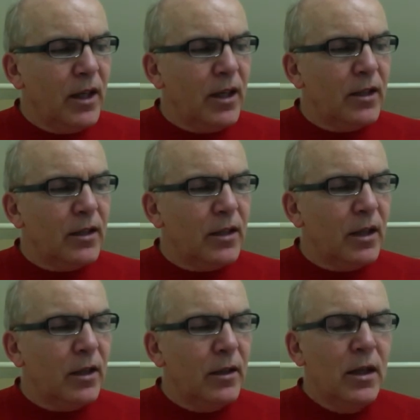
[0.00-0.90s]
this
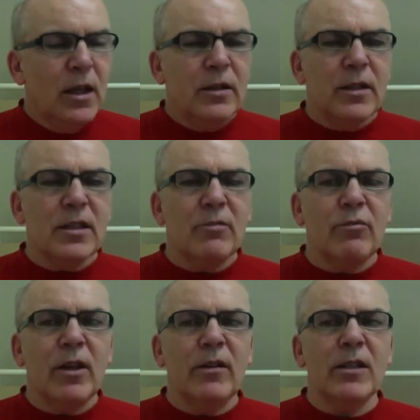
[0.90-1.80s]
really speaks to the
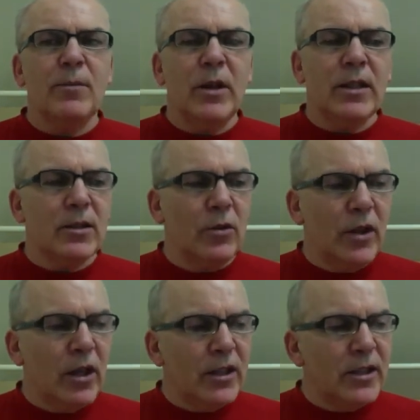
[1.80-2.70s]
identity
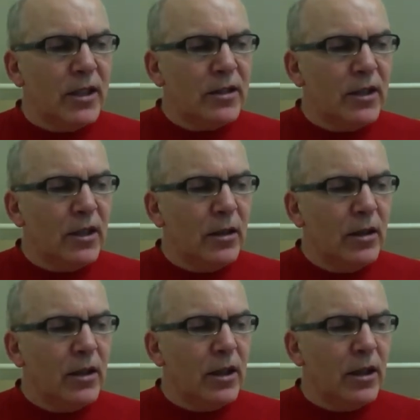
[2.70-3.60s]
piece,
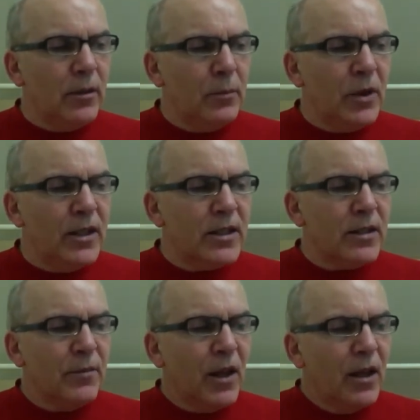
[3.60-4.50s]
and
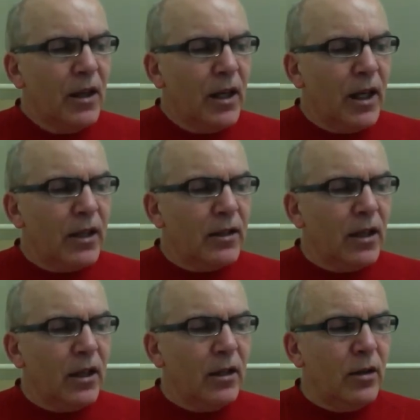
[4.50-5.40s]
where
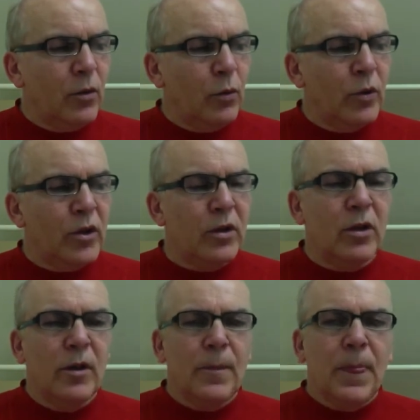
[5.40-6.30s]
if you
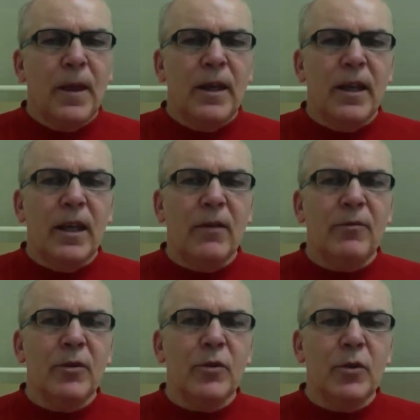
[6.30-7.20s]
do go with
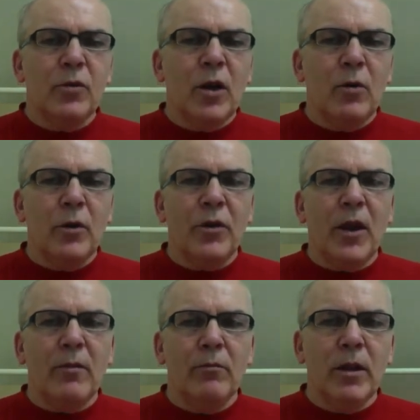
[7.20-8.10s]
that minimal
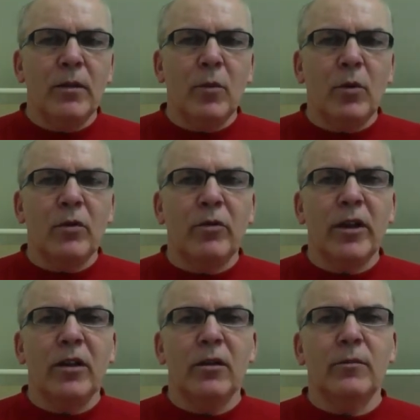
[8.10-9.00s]
curriculum that
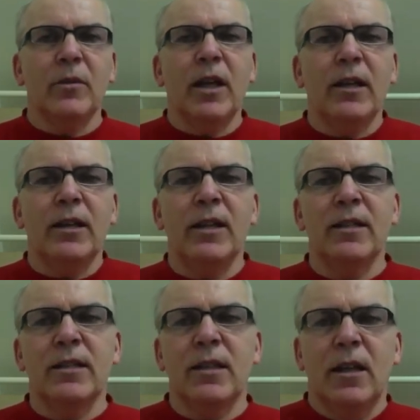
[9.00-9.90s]
is
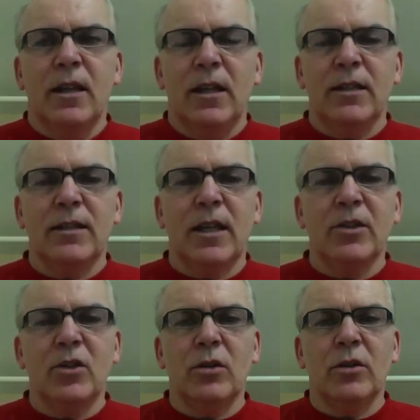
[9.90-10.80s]
essential to everyone,